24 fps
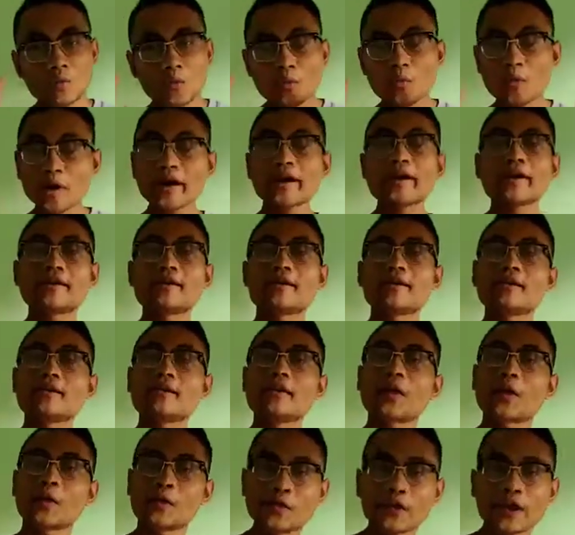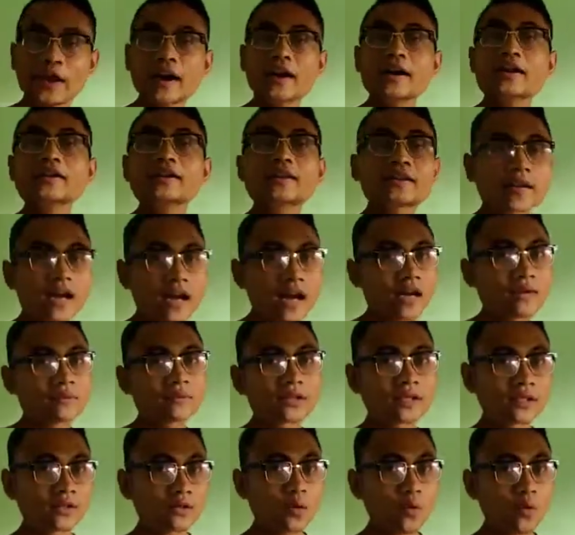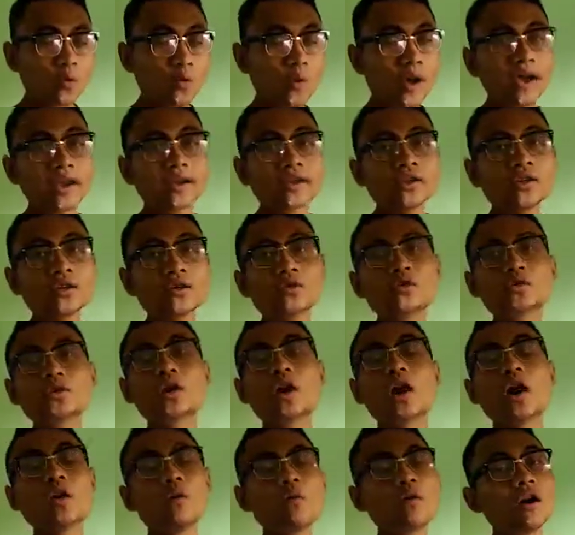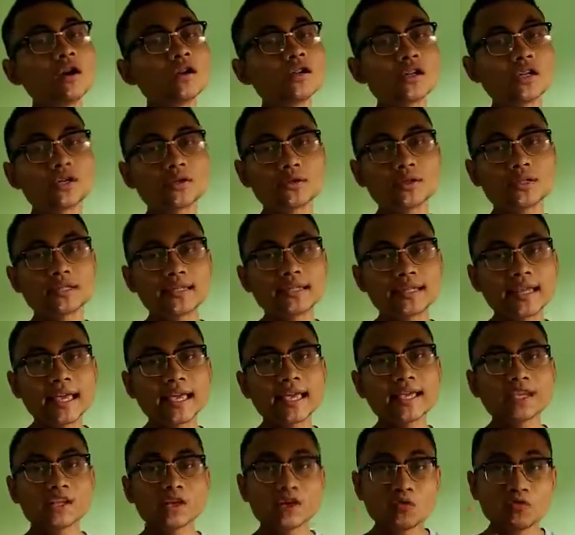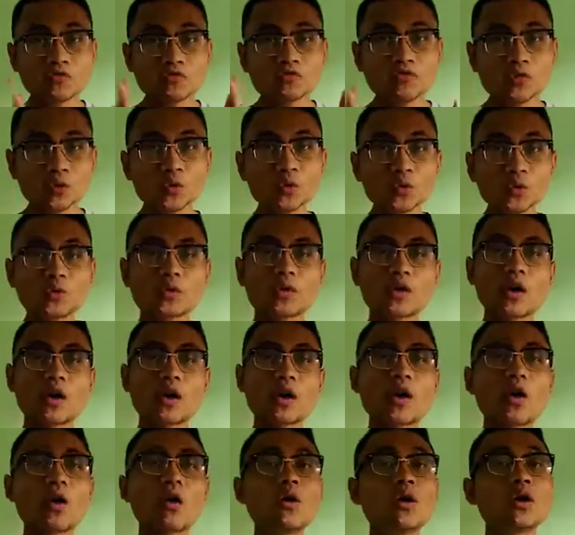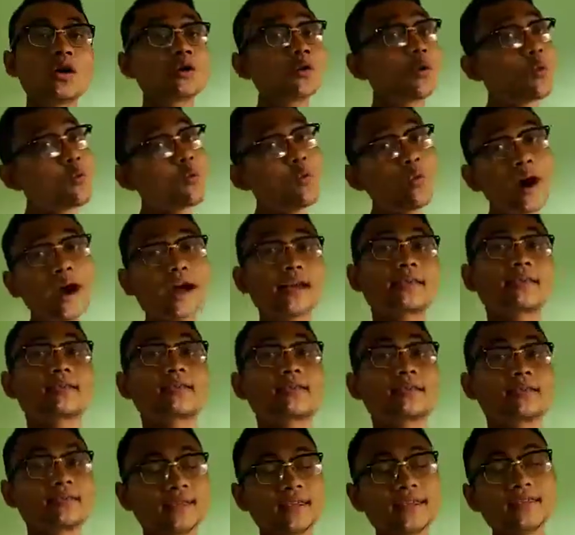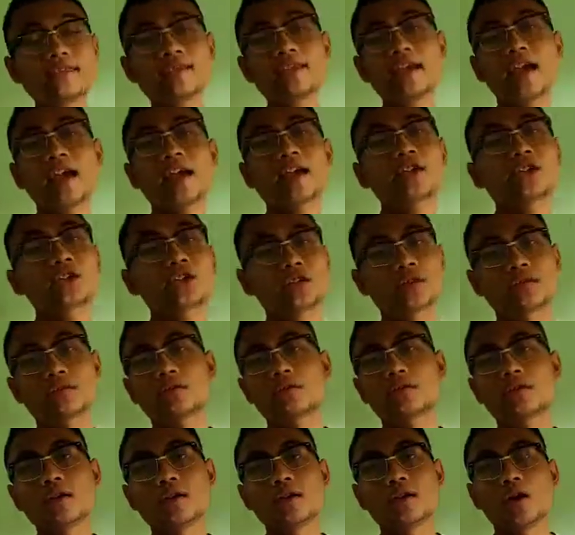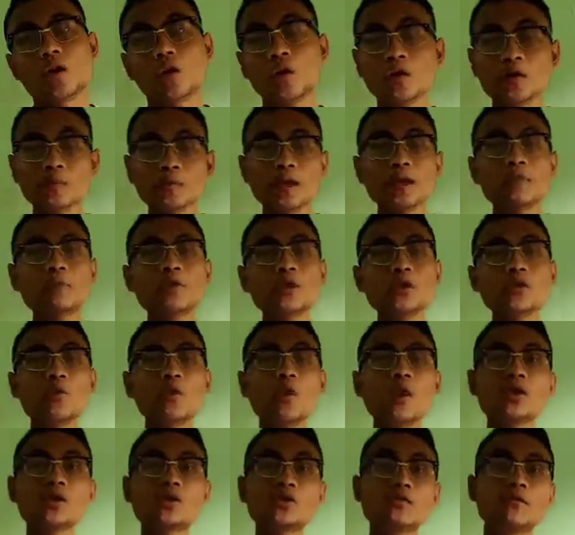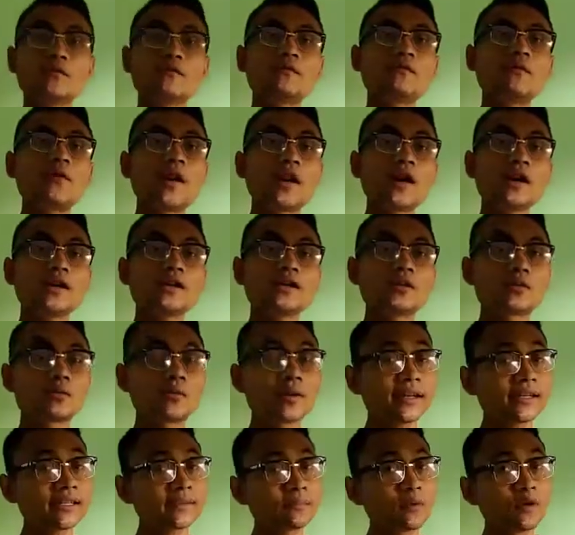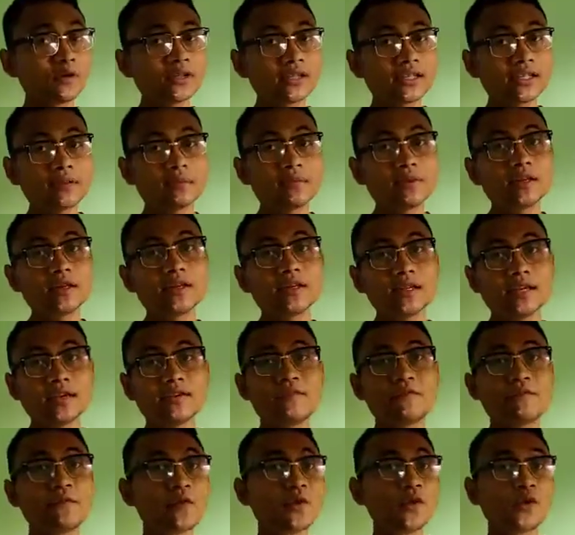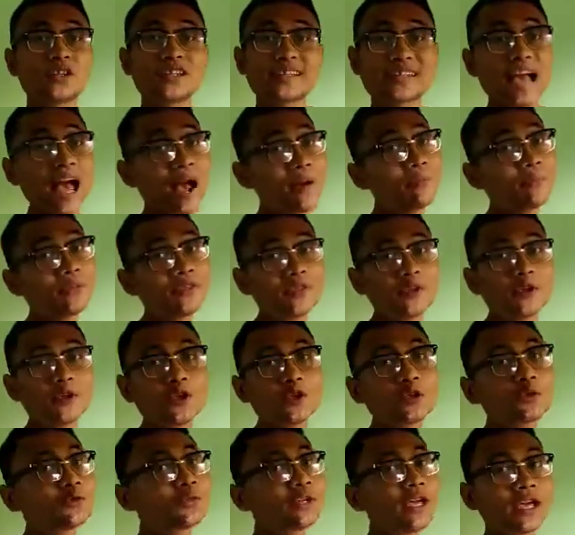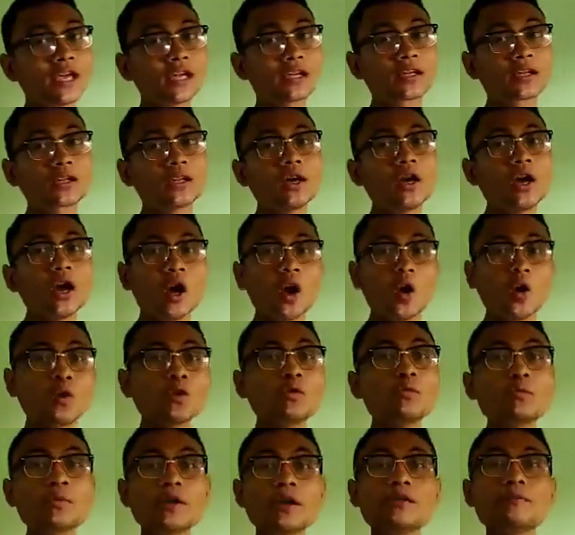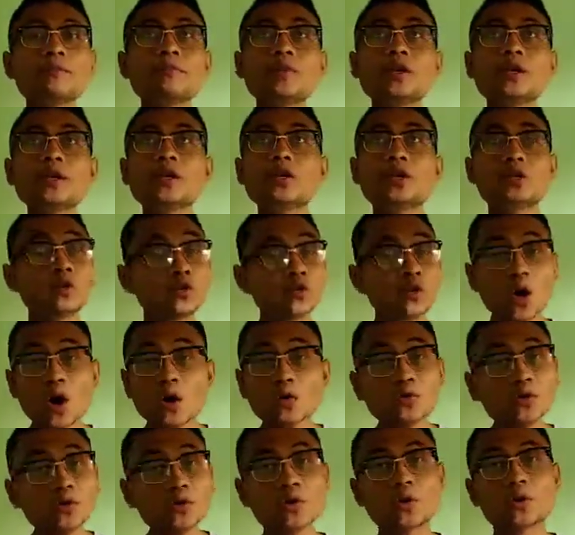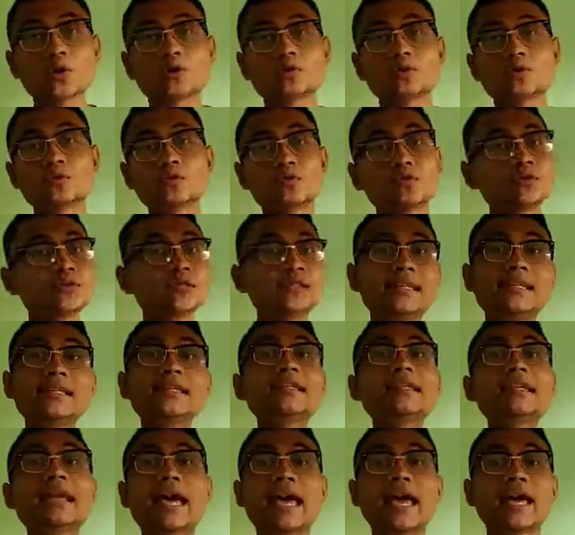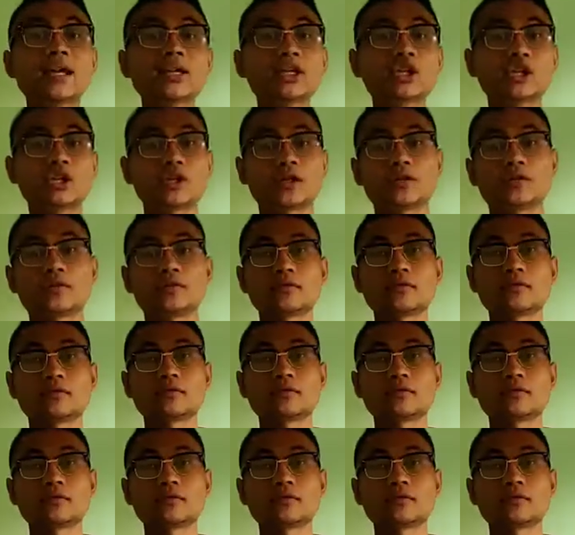Well, there are times when you don't want to say who or what did the action. Or maybe you want to avoid responsibility for something you did. Or maybe you don't know who did the action.